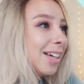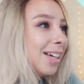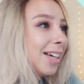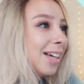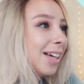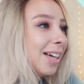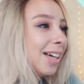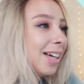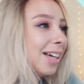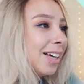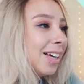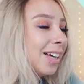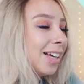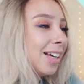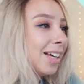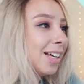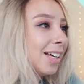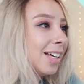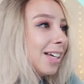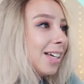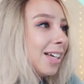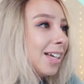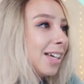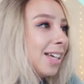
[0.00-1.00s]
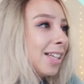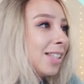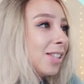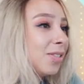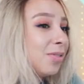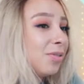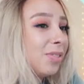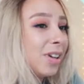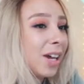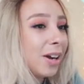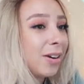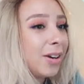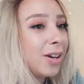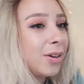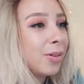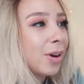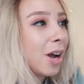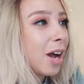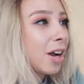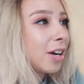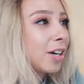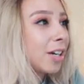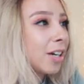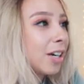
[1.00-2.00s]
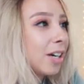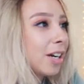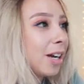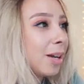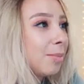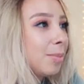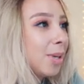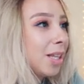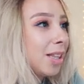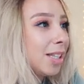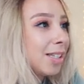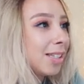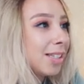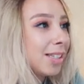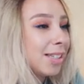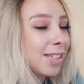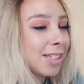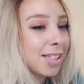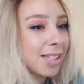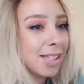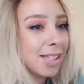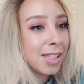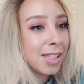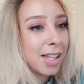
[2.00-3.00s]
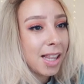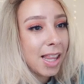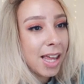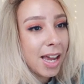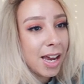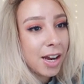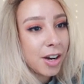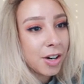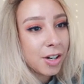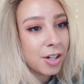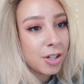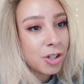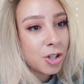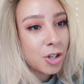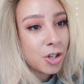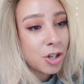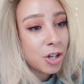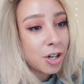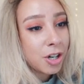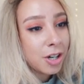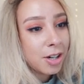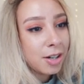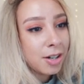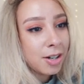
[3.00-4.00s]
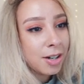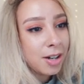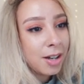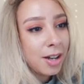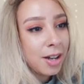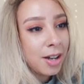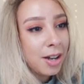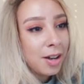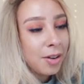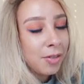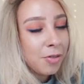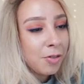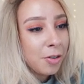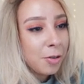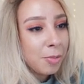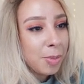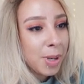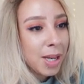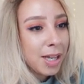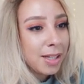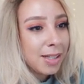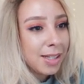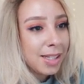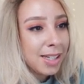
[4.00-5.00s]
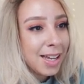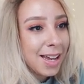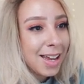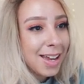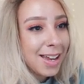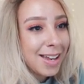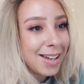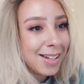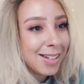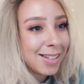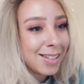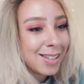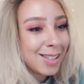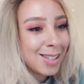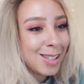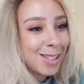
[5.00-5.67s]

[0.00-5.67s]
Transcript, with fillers: Uh it's very rocker. I mean, this Slayer shirt for Pete's sake.